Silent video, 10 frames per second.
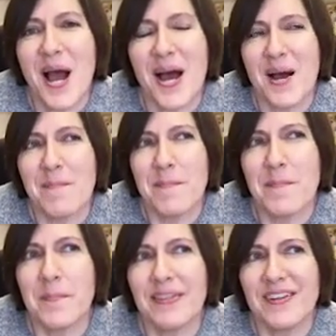
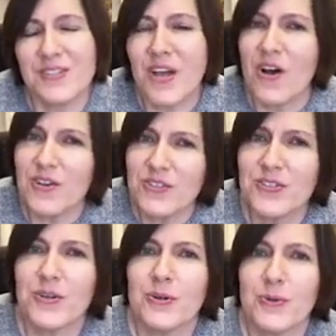But there's
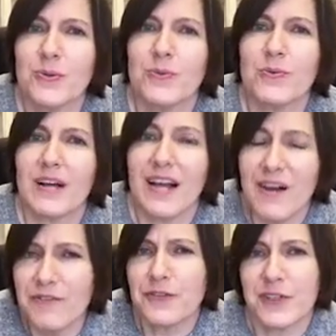also
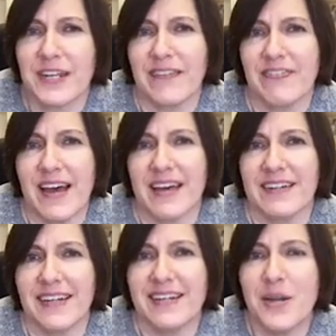comfort in that,
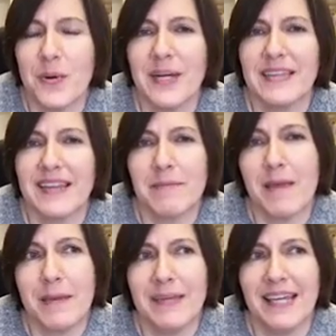in knowing that
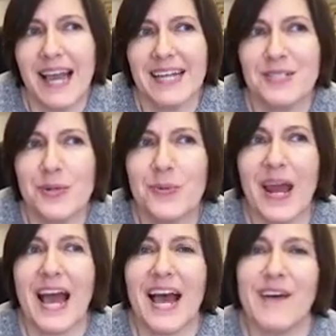maybe I don't
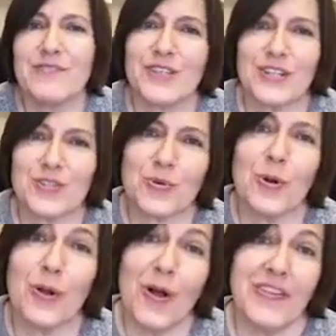have to
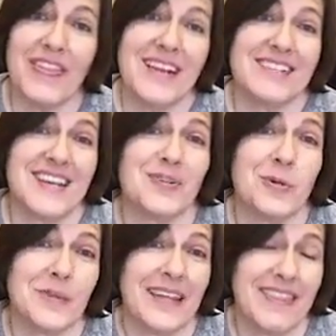control all the things I
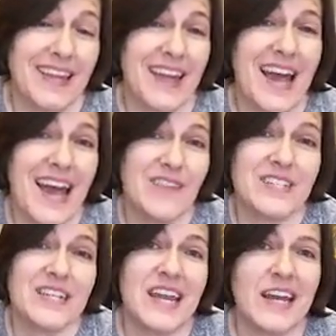normally think I have
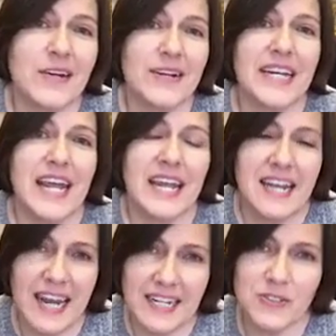to carry and
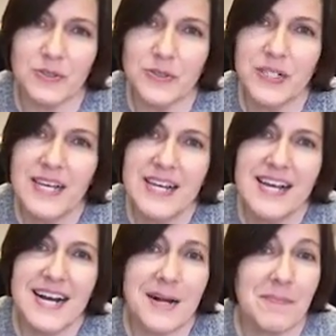handle,
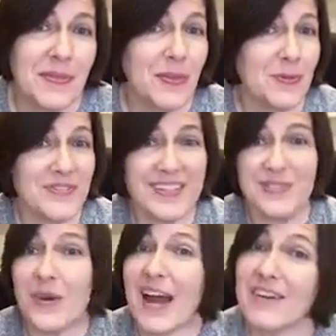that those
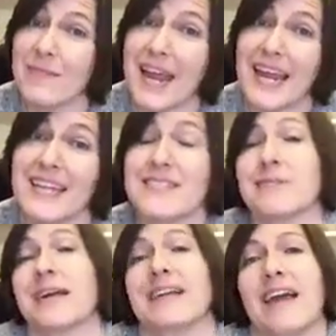things are out of my hand
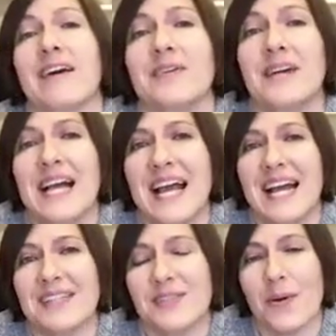right now.
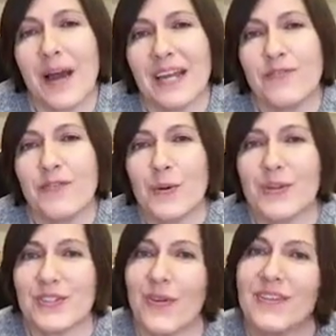And so I could
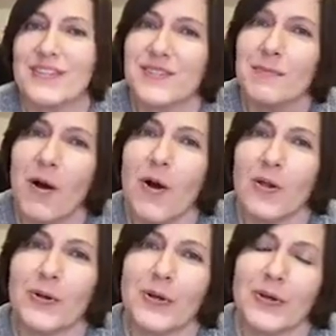focus on
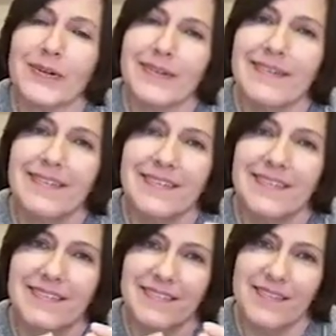
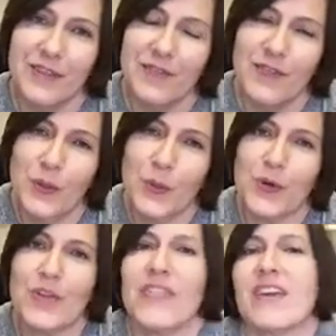the
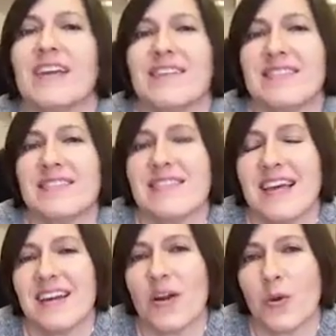fewer things
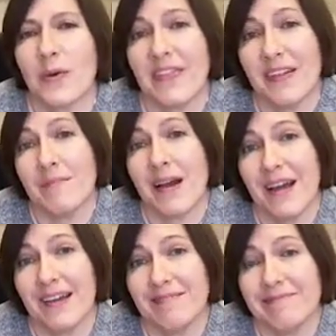that are within
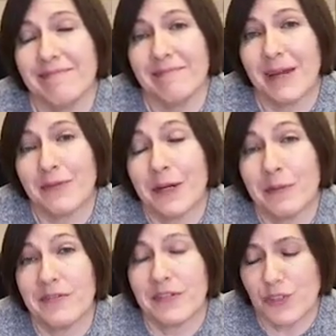my
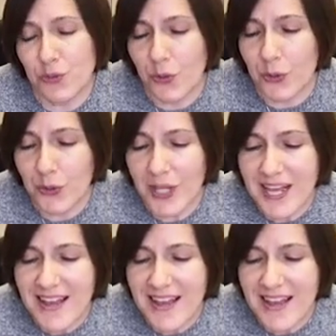realm of control.